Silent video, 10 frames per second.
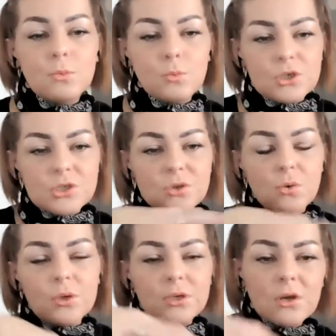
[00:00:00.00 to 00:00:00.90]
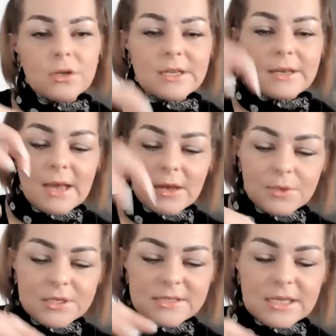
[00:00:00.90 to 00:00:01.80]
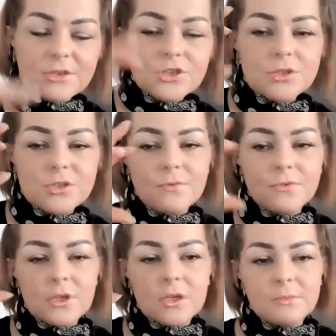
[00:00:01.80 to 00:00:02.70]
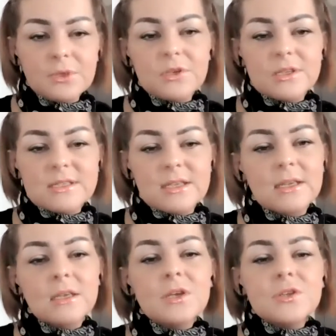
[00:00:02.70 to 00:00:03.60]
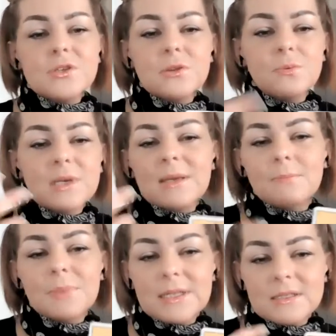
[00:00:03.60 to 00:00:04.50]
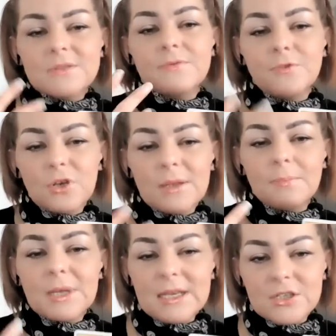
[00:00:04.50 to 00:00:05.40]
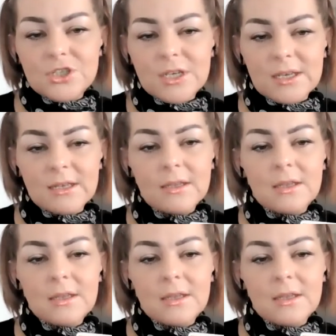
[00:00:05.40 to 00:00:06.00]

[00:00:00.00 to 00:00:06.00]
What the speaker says: what is going on in our sections of the community so that we can build a fuller picture.